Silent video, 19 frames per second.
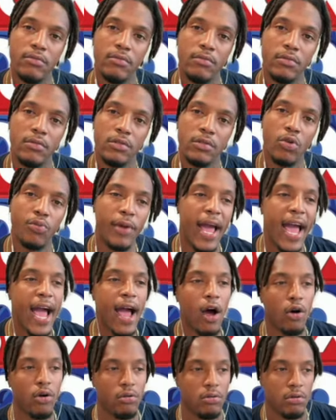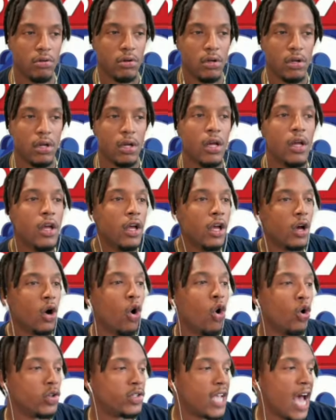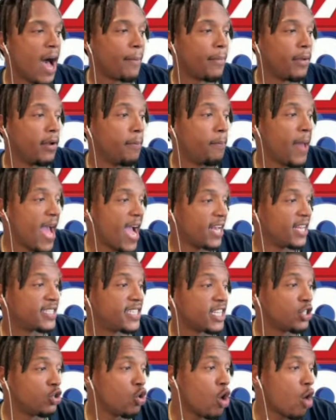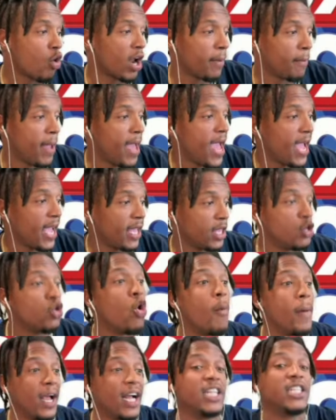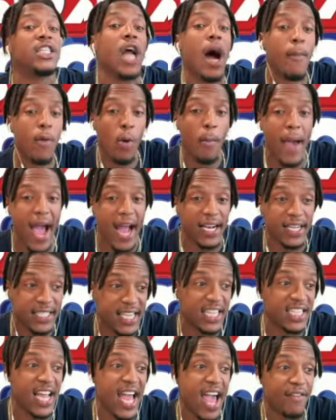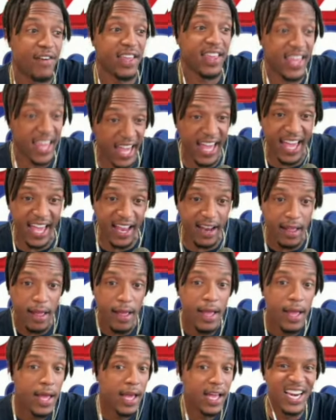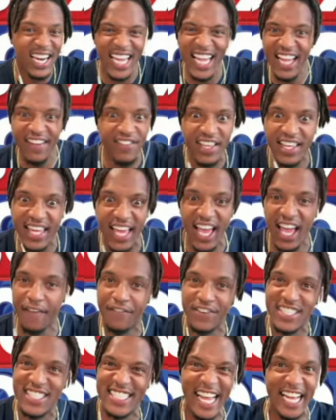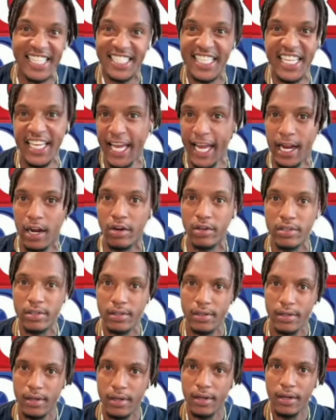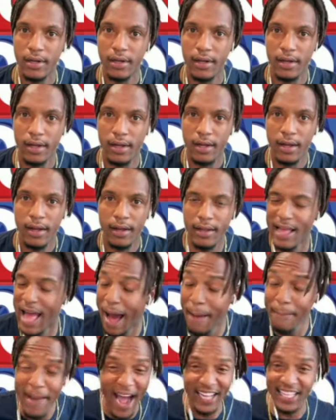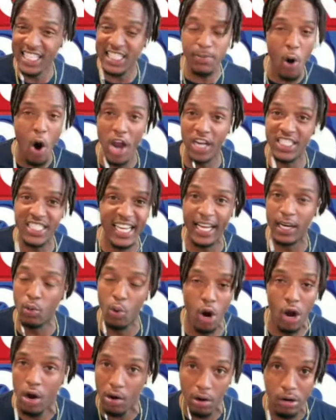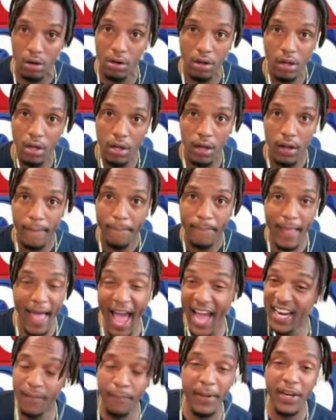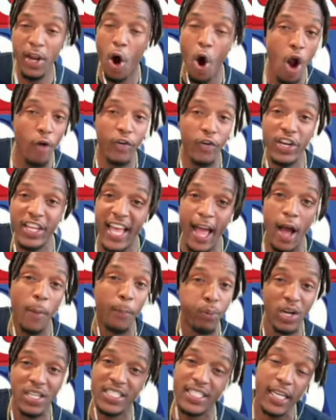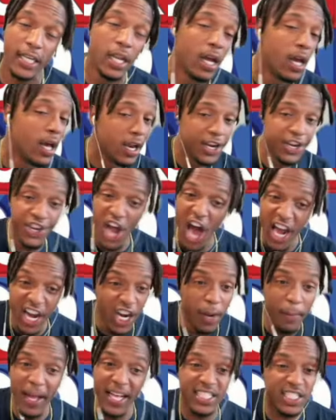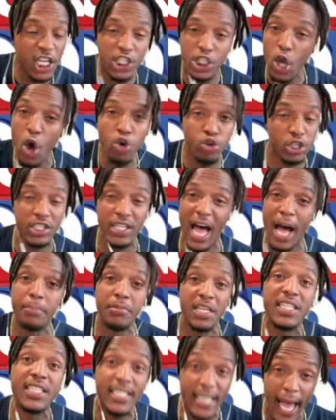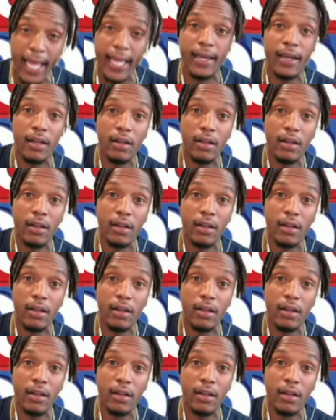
So now, on top of the bad decision you already made, you're going to make a double bad decision, have a kid, leave the kid for sixty years. I'm not the smartest nigga in the world. I ain't up in the Harvard, Yale, Princeton, none of them institutions. I'm just saying.